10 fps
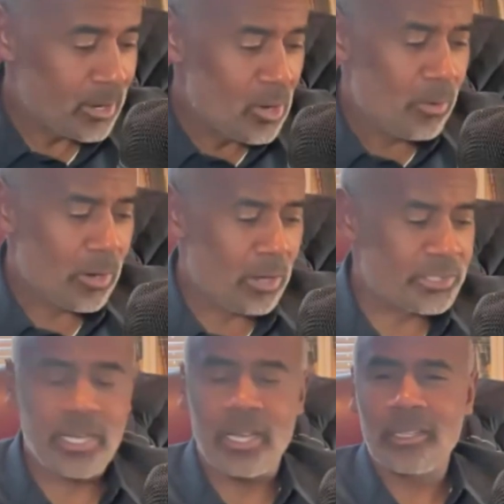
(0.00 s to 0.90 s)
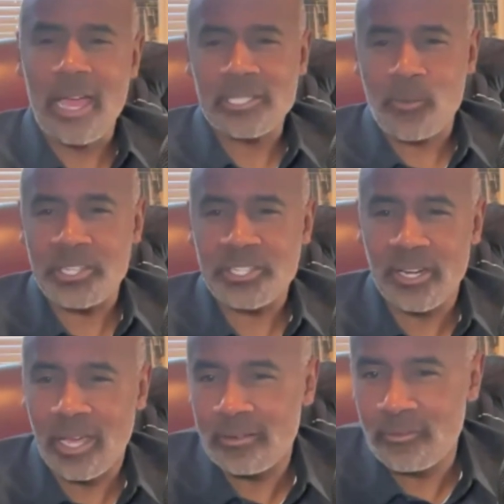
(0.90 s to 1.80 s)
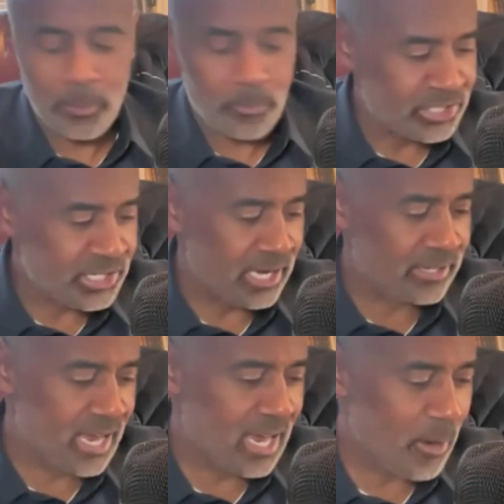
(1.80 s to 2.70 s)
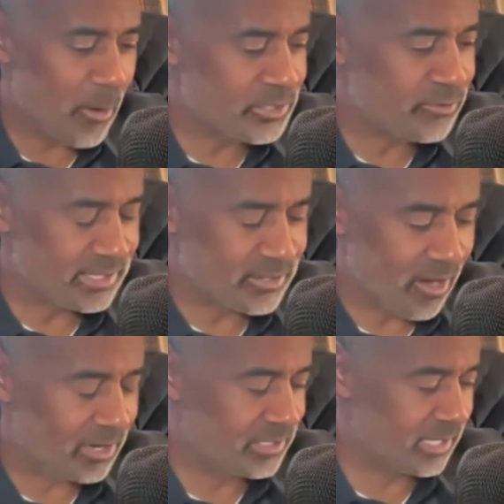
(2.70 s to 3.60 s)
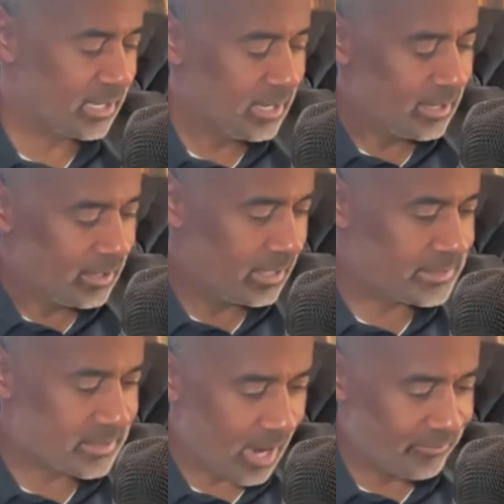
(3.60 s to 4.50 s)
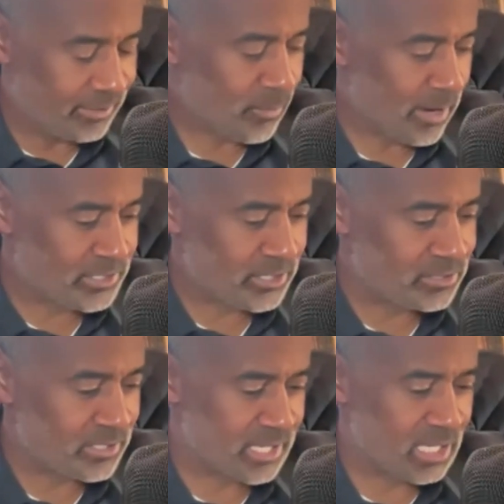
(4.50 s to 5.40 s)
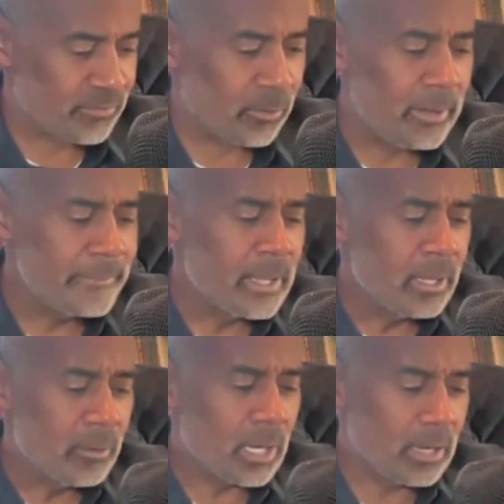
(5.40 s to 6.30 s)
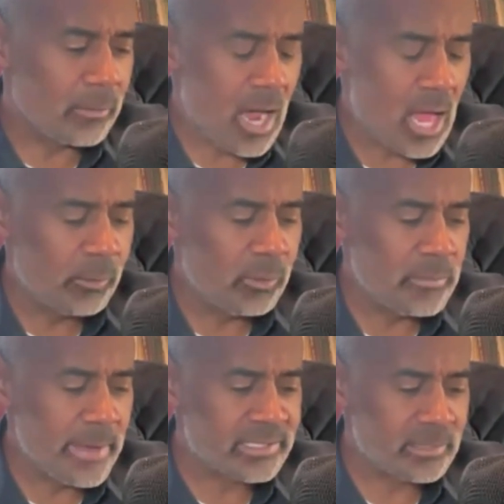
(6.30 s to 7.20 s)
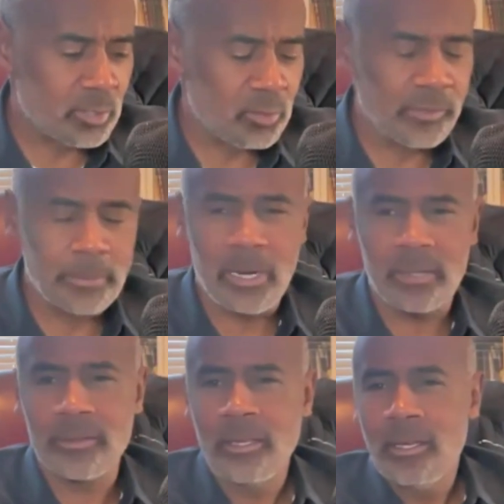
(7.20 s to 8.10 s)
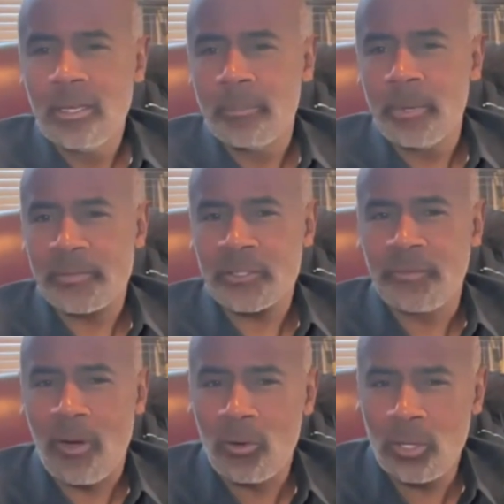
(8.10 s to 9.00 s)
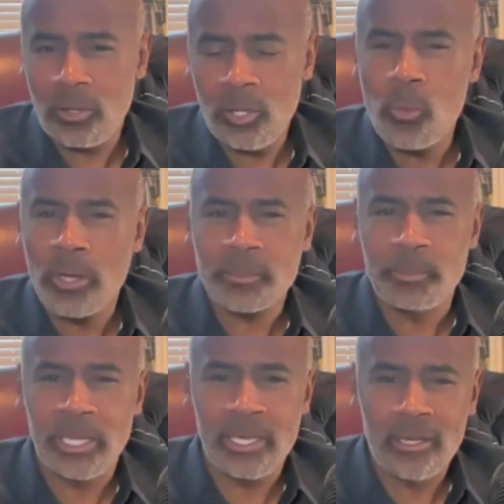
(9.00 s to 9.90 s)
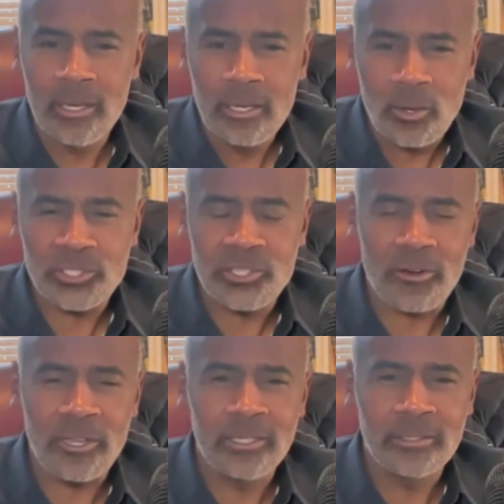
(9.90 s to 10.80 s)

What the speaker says: Well, Coach, last question. I really appreciate your time. Always great talking to you. It's obvious why you're so successful. When Hollywood makes a movie about this fall, who do you want to play Coach Doherty?